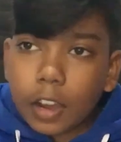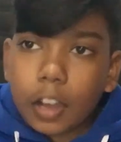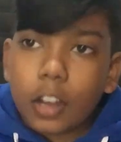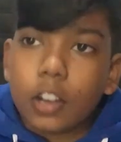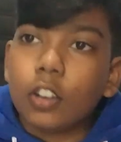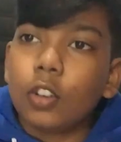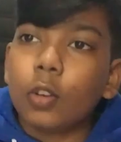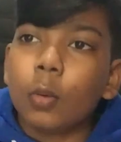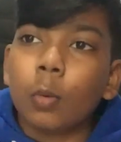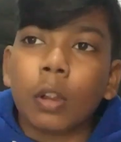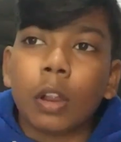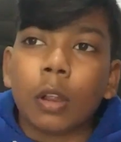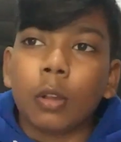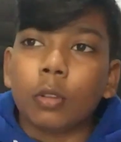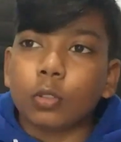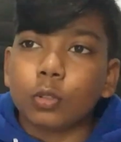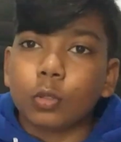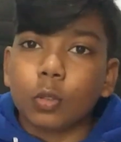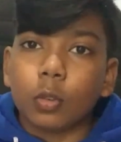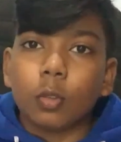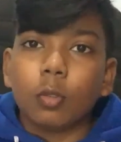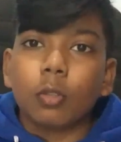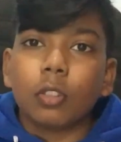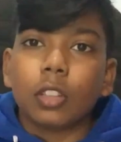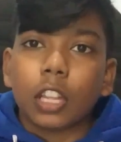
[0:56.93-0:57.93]
I don't know where I was
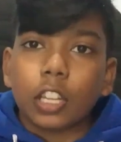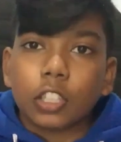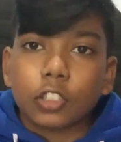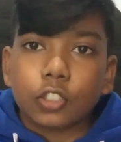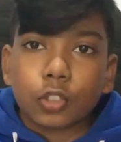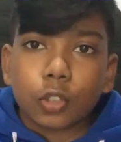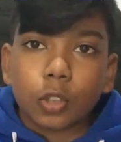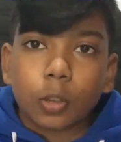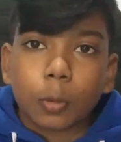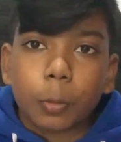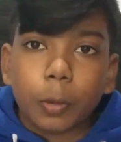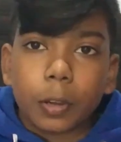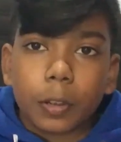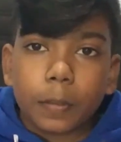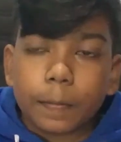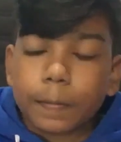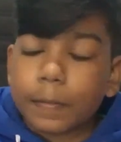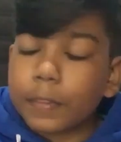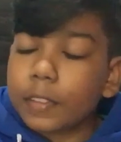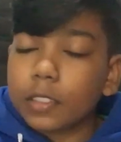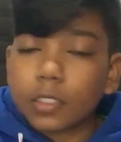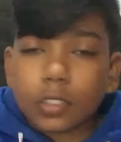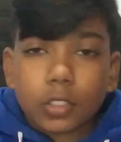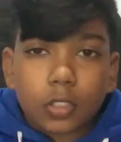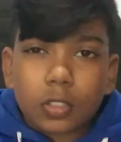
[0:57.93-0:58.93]
going with that joke, but
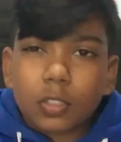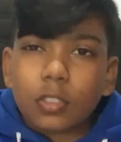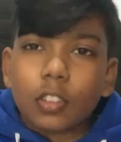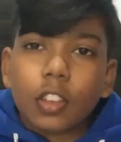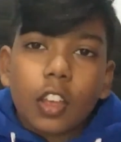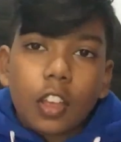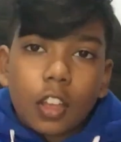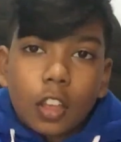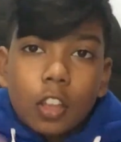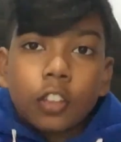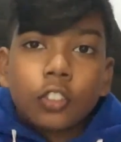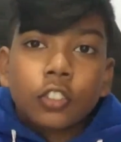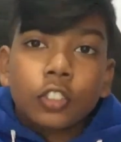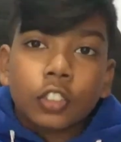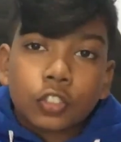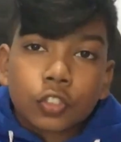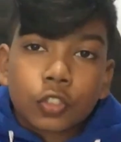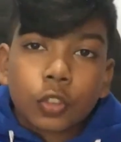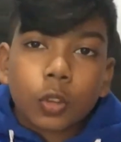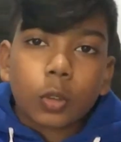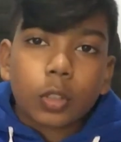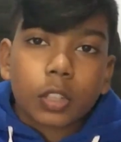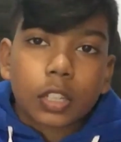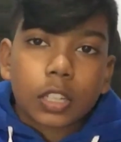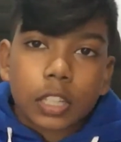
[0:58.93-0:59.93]

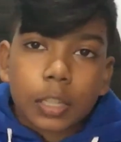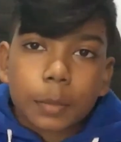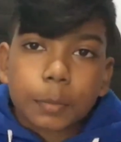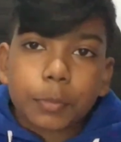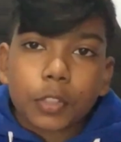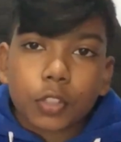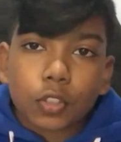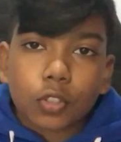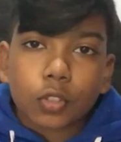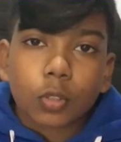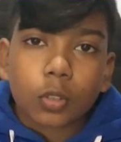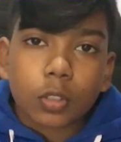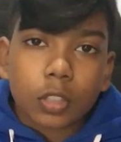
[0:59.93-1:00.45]
just roll the clip.